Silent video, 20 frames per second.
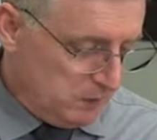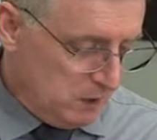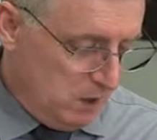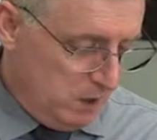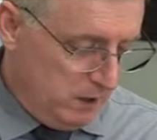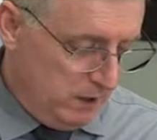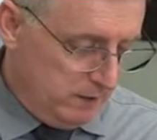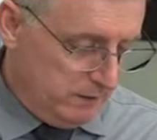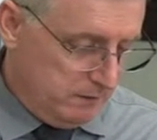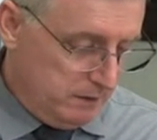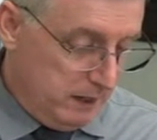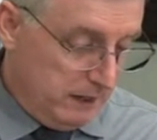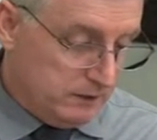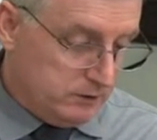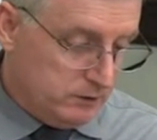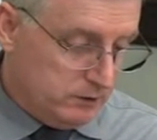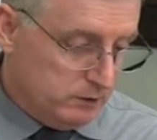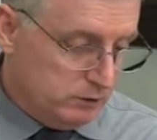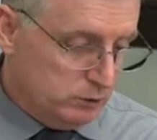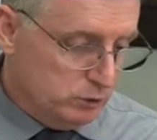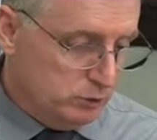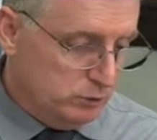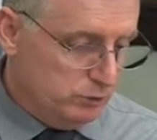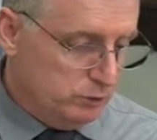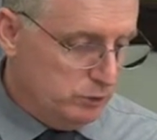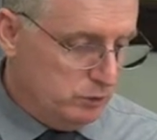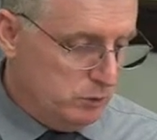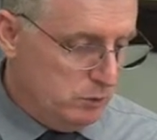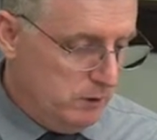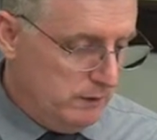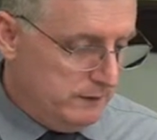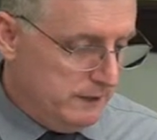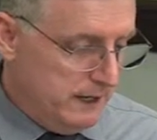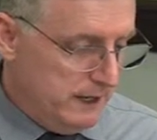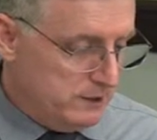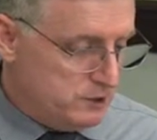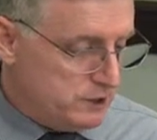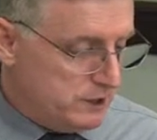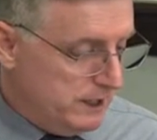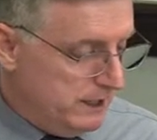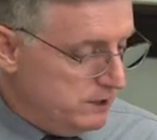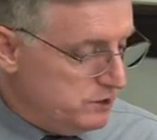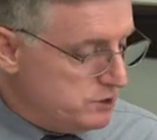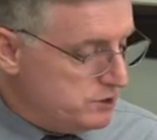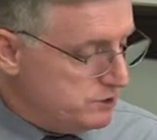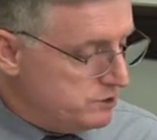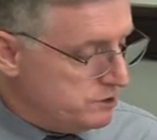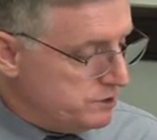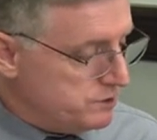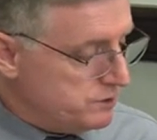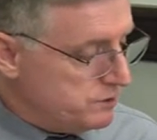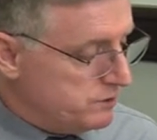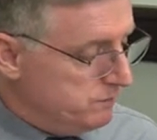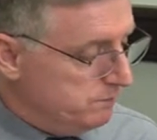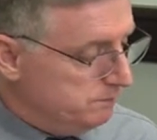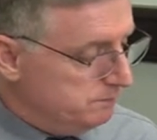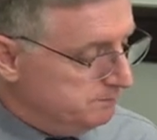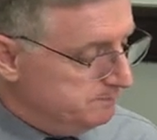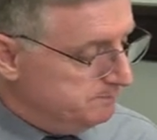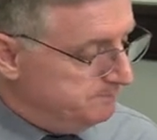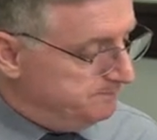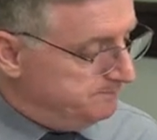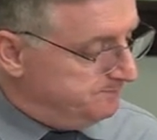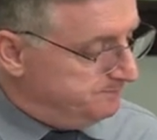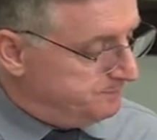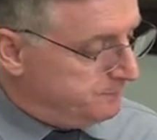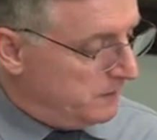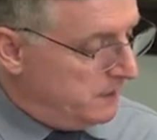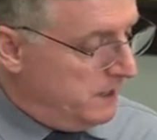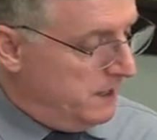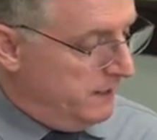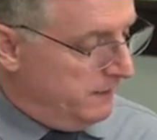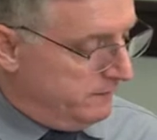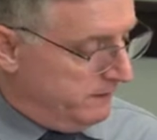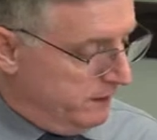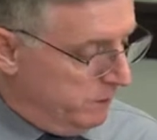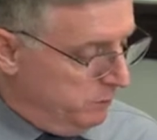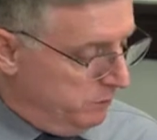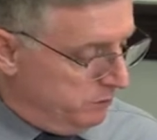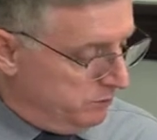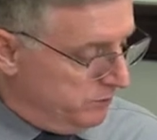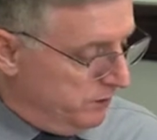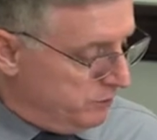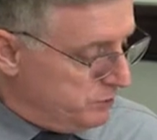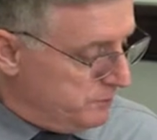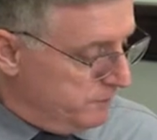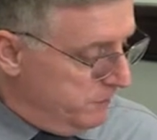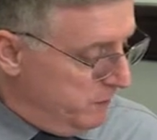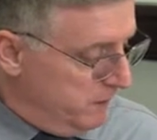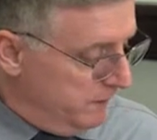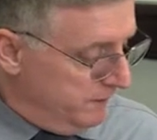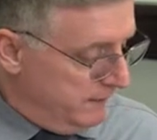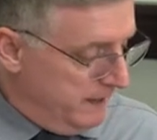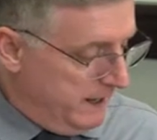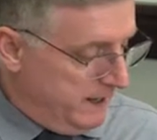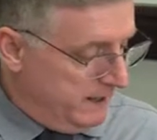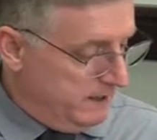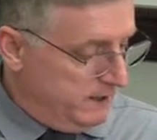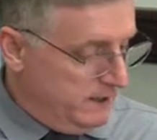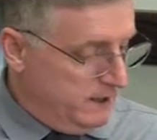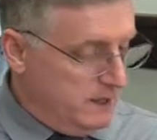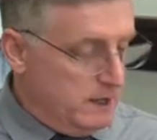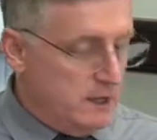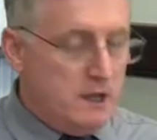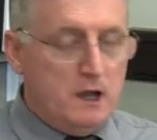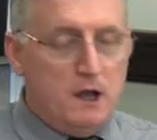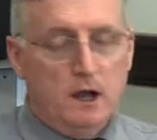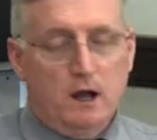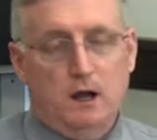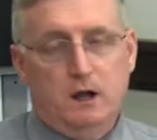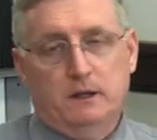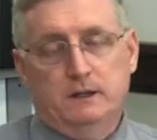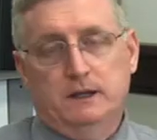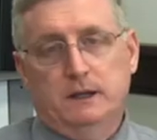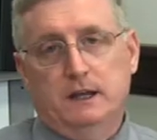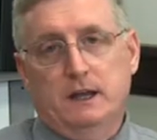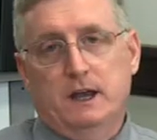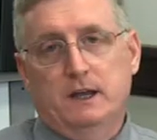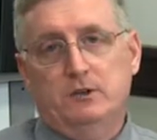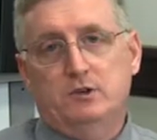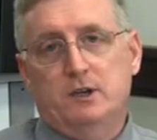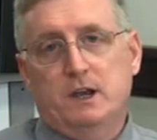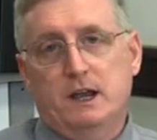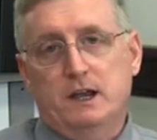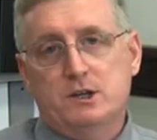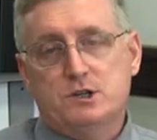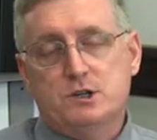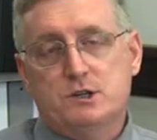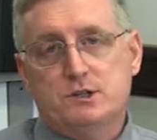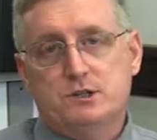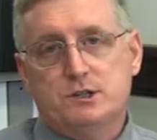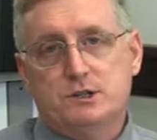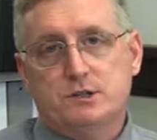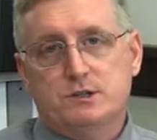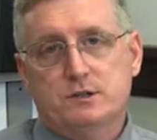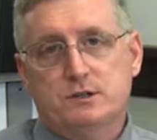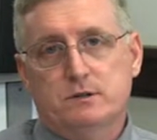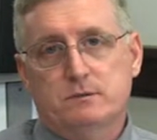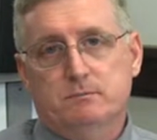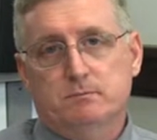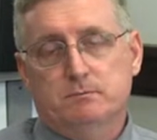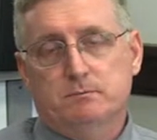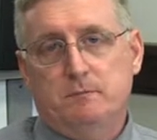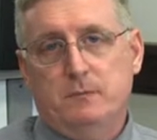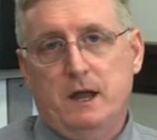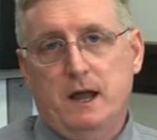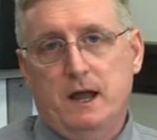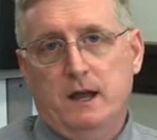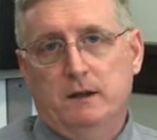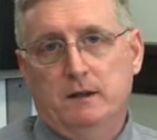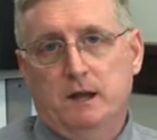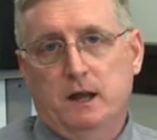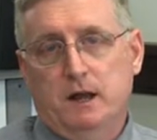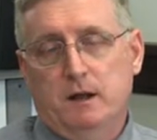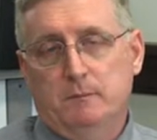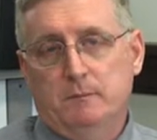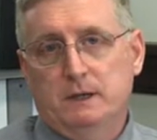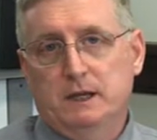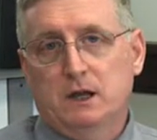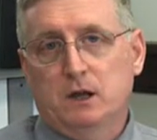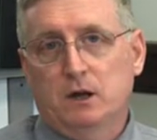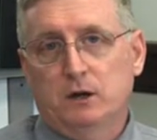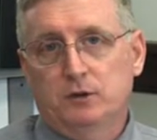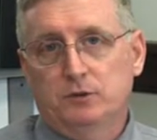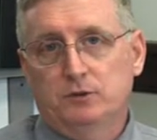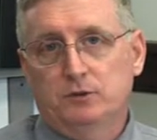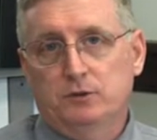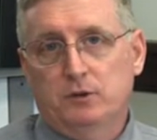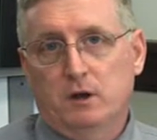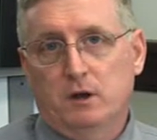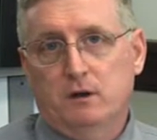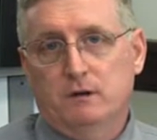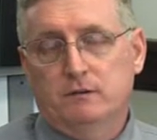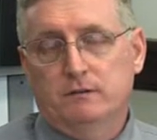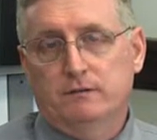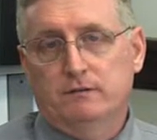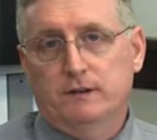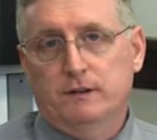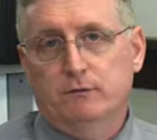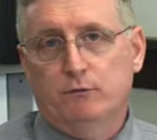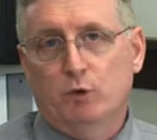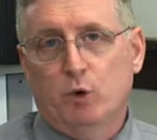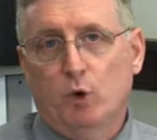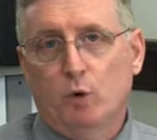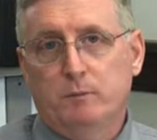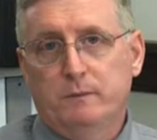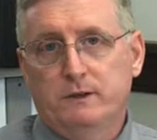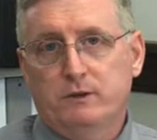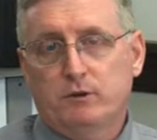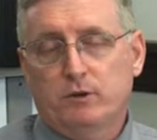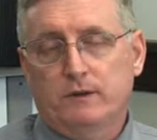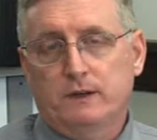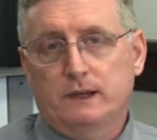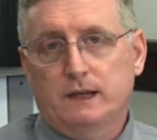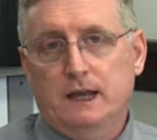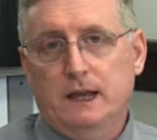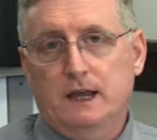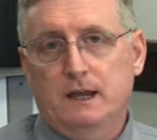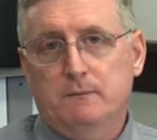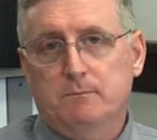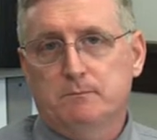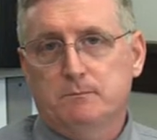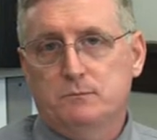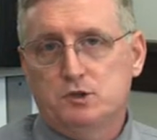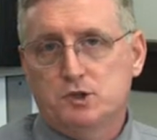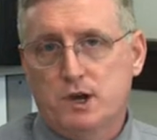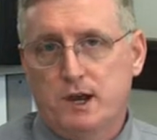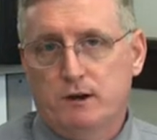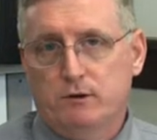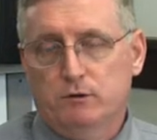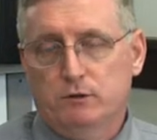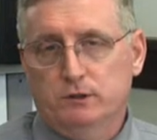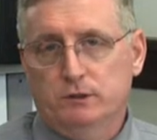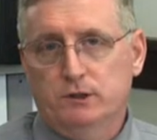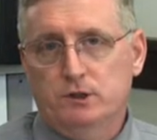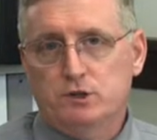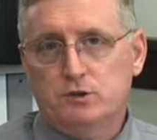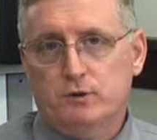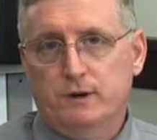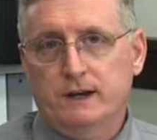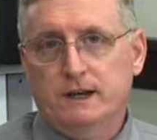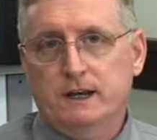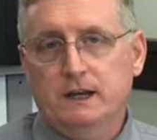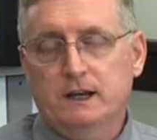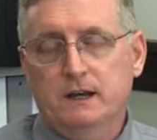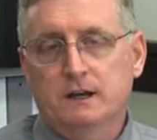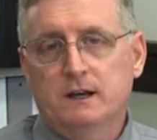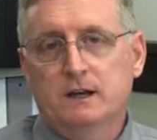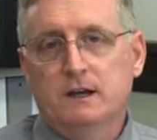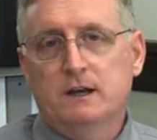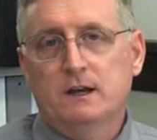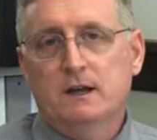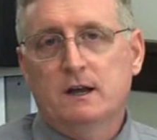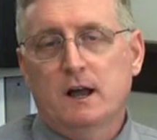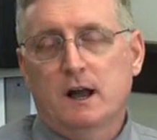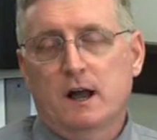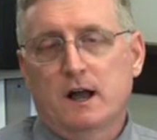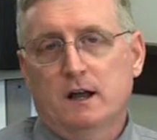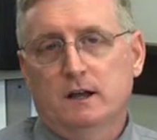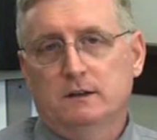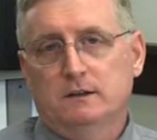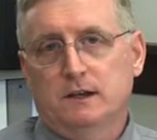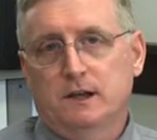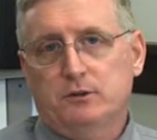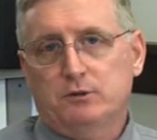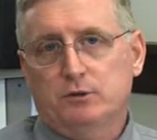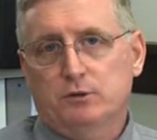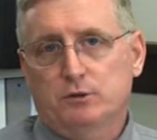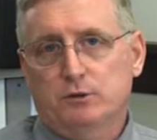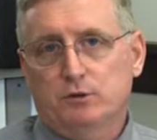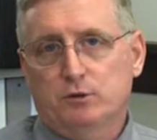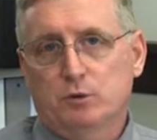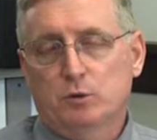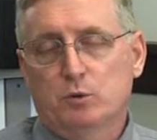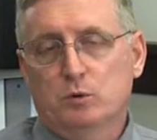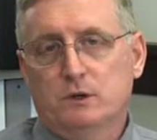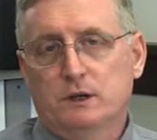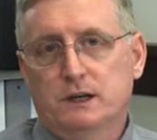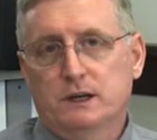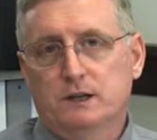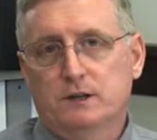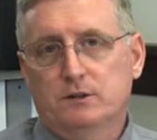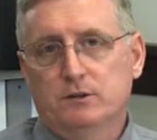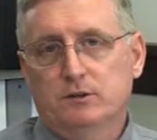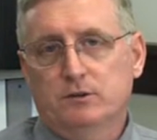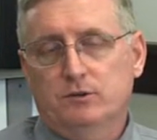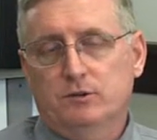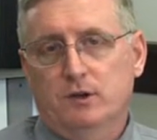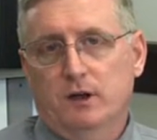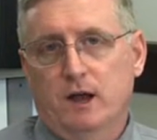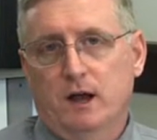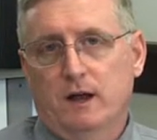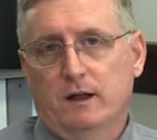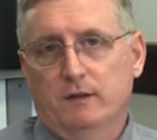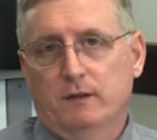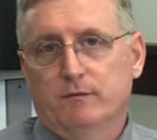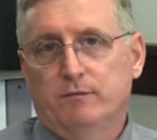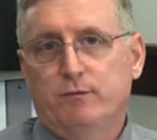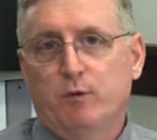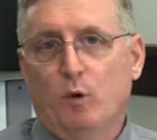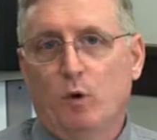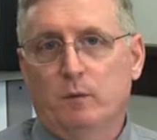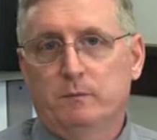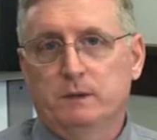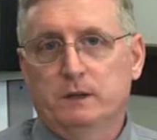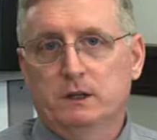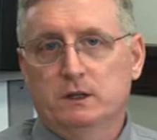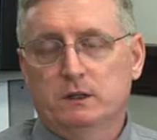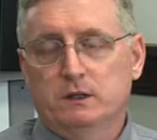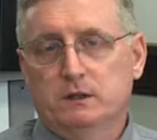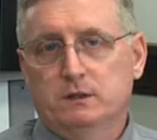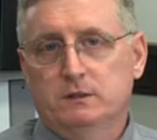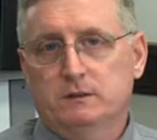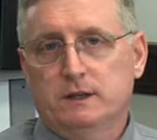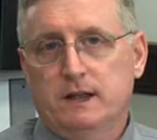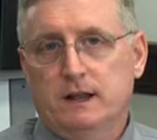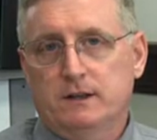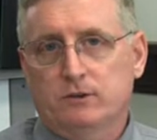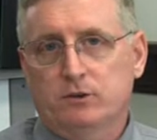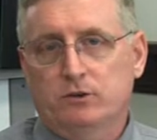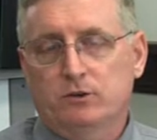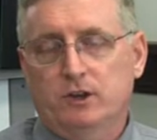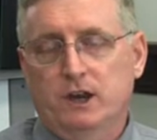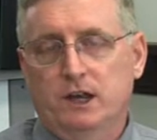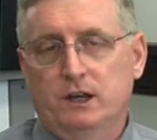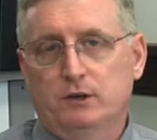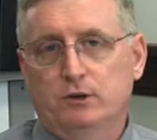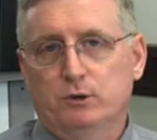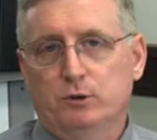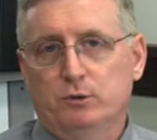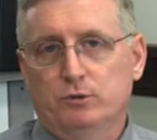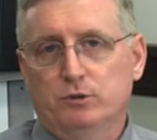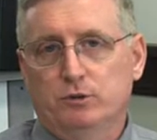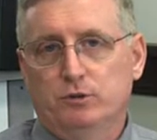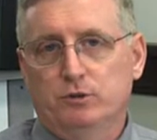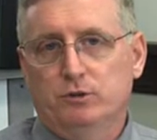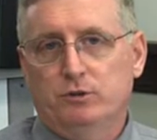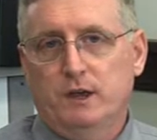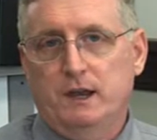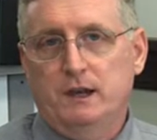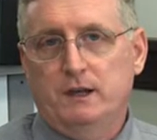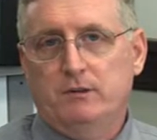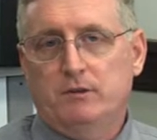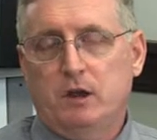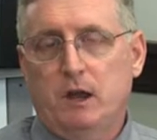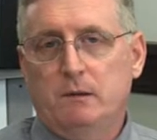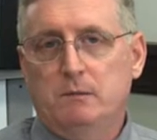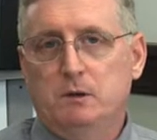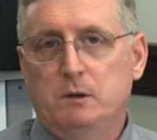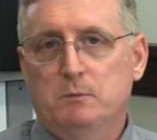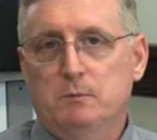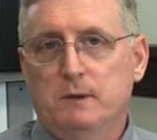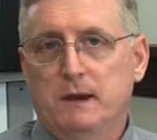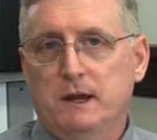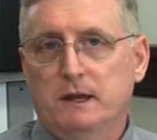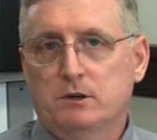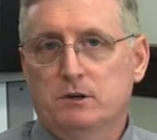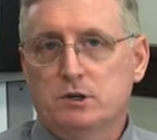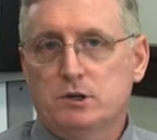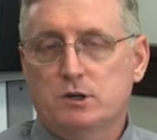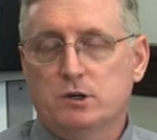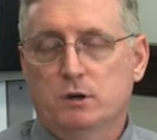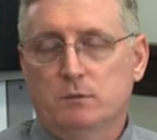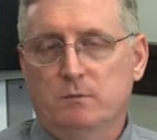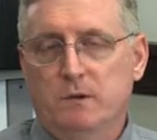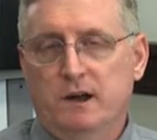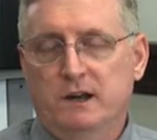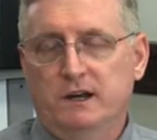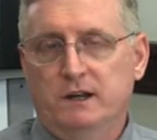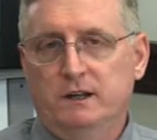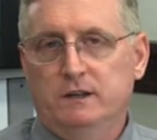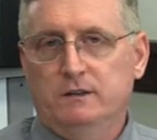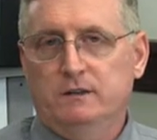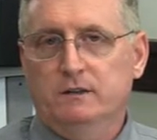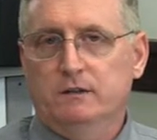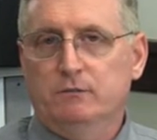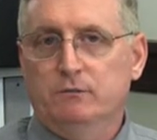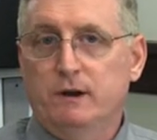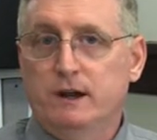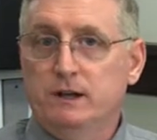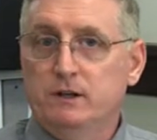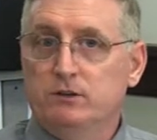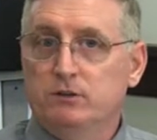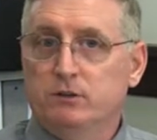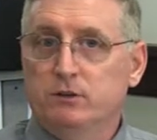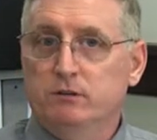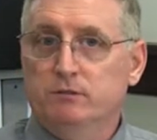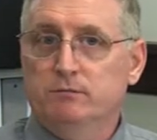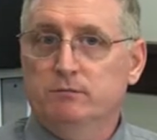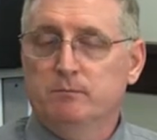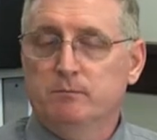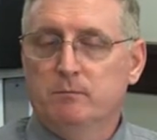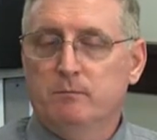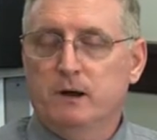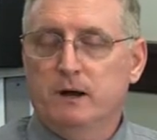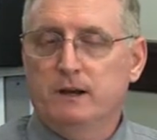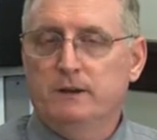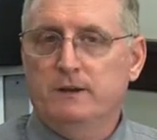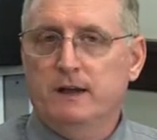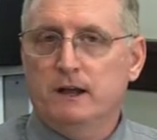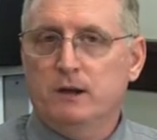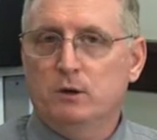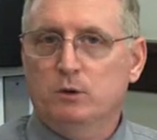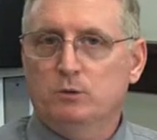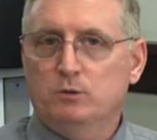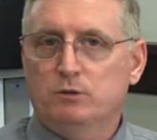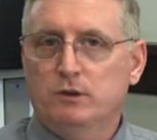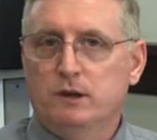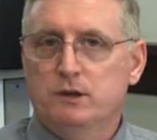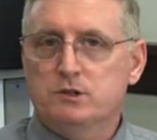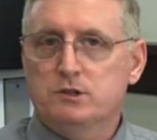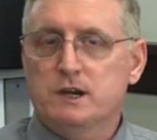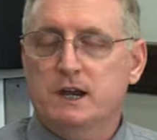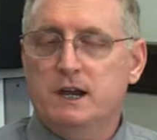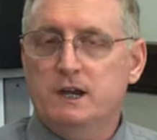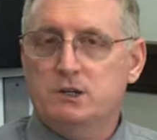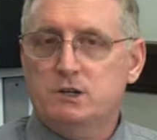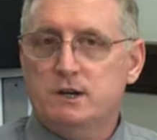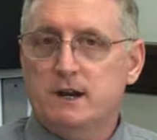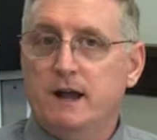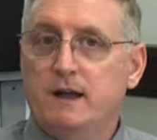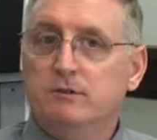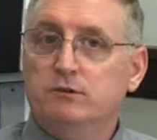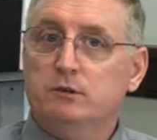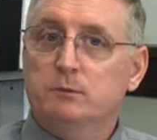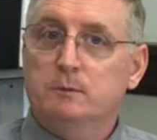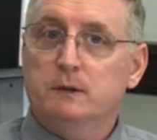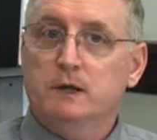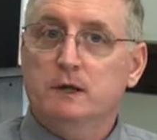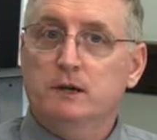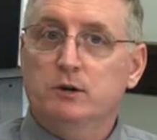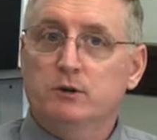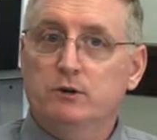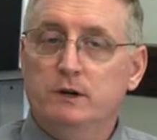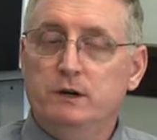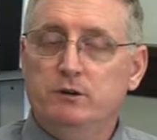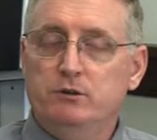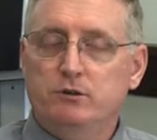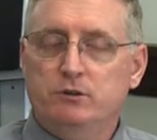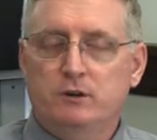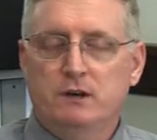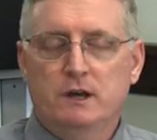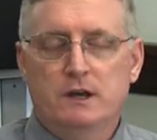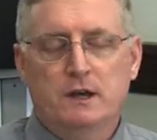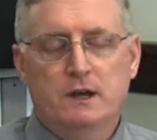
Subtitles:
I did allude to on the education system, and I think I will touch upon that, on the education system, that because of enrollments on the Cape generally shrinking, lesser school kids, the formula that the state uses, anytime you make additional money, the rates of money that goes to education has to be increased.